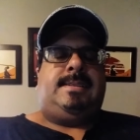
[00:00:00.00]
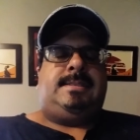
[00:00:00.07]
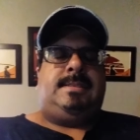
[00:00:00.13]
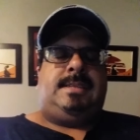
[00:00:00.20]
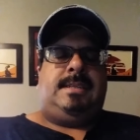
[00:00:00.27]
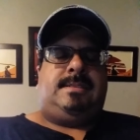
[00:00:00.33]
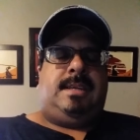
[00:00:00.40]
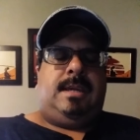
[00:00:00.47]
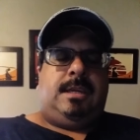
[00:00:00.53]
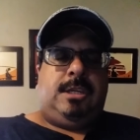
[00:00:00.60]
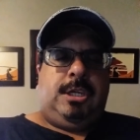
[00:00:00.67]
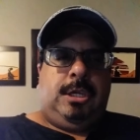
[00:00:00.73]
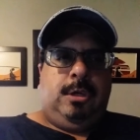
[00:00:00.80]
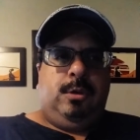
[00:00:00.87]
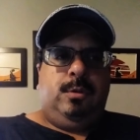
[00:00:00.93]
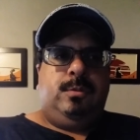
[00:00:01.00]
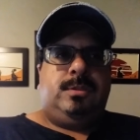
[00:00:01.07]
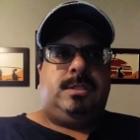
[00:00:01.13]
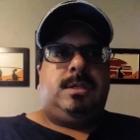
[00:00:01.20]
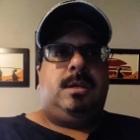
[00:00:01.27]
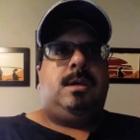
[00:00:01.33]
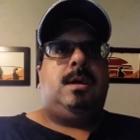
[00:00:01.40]
that they
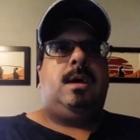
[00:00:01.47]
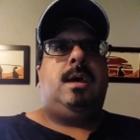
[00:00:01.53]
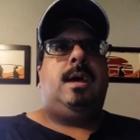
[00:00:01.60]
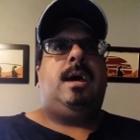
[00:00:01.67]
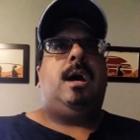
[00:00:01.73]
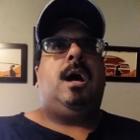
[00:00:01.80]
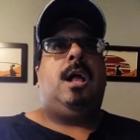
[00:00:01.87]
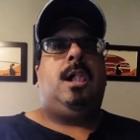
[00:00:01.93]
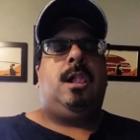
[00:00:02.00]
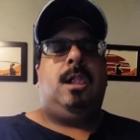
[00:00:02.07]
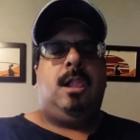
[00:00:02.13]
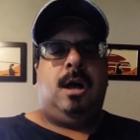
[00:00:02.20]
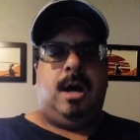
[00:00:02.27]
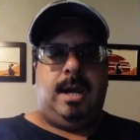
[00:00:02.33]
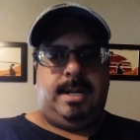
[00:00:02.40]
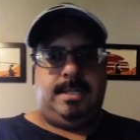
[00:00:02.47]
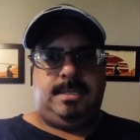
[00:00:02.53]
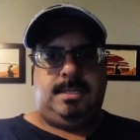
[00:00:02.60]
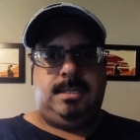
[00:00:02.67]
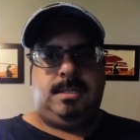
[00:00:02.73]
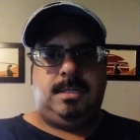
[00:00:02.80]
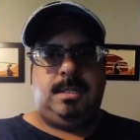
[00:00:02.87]
use a
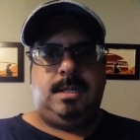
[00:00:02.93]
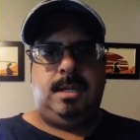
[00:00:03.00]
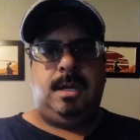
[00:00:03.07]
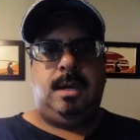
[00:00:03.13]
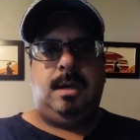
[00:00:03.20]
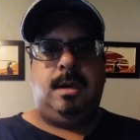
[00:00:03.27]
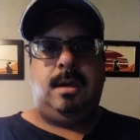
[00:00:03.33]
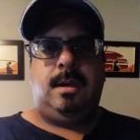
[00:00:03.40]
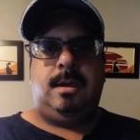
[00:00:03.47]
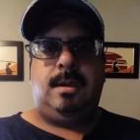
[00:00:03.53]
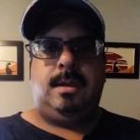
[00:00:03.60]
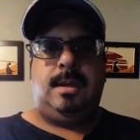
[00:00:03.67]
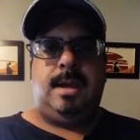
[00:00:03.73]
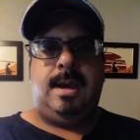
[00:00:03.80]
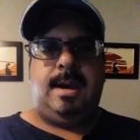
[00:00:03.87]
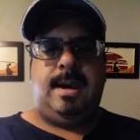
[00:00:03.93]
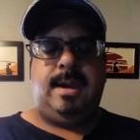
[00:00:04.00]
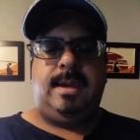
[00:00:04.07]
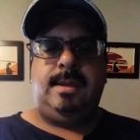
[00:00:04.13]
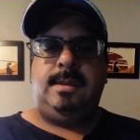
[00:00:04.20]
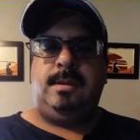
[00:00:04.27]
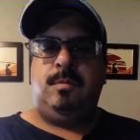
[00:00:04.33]
lot.
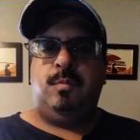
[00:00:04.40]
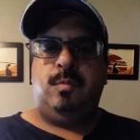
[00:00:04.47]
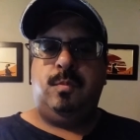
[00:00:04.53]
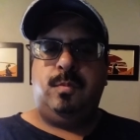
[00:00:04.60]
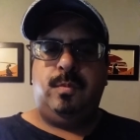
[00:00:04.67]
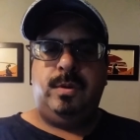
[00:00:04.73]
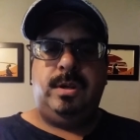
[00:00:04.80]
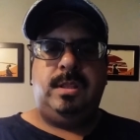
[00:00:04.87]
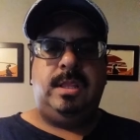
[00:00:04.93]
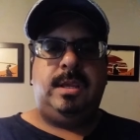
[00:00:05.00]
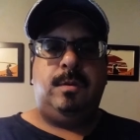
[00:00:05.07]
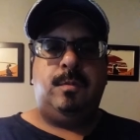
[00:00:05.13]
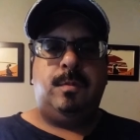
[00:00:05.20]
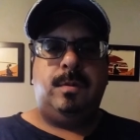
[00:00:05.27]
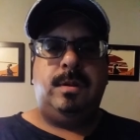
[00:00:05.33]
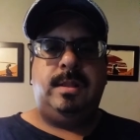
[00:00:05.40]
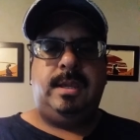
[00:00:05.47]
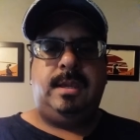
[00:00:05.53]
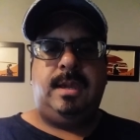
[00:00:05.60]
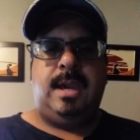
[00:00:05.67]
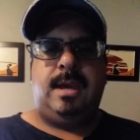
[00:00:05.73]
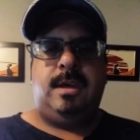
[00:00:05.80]
I really,
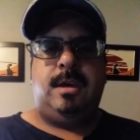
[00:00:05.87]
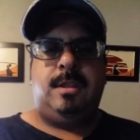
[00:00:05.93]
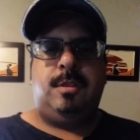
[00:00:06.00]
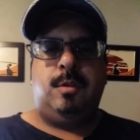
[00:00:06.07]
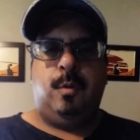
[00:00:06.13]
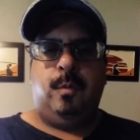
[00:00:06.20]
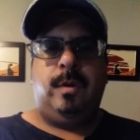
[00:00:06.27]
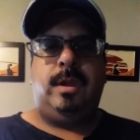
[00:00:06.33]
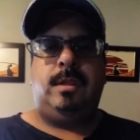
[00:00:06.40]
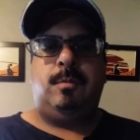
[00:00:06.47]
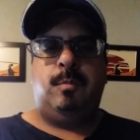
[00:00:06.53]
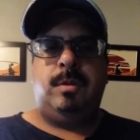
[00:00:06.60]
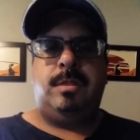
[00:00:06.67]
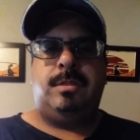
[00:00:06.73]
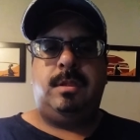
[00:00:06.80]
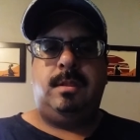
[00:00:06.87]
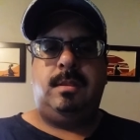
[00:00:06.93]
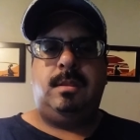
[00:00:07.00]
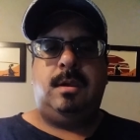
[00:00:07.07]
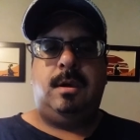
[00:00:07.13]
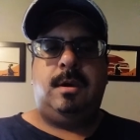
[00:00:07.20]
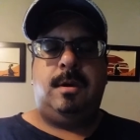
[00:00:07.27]
really got annoyed with it.
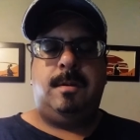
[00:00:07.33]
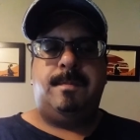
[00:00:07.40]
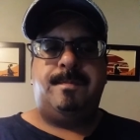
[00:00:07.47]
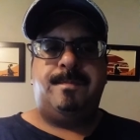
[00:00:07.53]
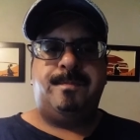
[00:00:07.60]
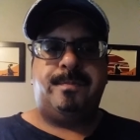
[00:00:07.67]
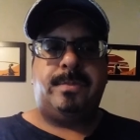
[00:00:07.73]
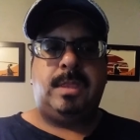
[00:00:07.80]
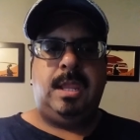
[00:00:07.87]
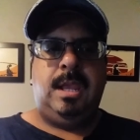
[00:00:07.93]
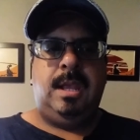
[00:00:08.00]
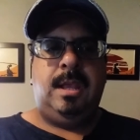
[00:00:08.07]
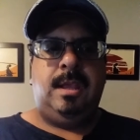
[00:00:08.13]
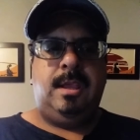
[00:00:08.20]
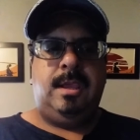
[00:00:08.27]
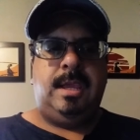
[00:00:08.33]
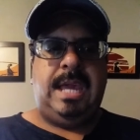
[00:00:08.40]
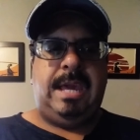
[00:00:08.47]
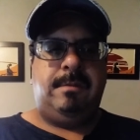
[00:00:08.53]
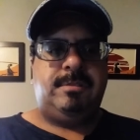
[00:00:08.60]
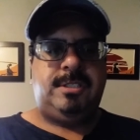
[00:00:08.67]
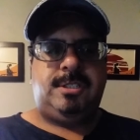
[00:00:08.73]

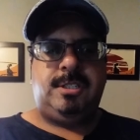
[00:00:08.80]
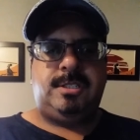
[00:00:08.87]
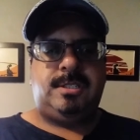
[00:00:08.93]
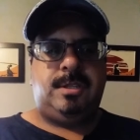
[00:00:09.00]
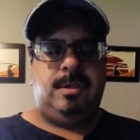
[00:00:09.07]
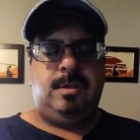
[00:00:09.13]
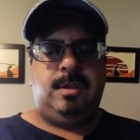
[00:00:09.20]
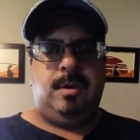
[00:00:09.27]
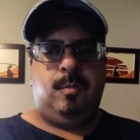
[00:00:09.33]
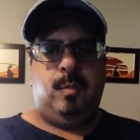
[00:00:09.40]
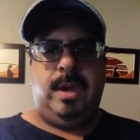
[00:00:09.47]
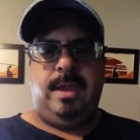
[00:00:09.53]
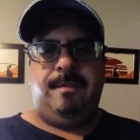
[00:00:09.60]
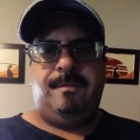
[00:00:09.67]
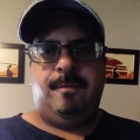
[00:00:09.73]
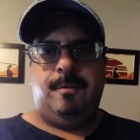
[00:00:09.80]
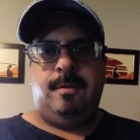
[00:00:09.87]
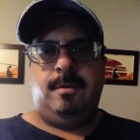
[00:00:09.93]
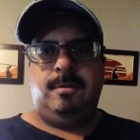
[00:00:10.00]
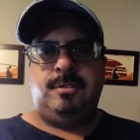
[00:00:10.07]
It was just a way for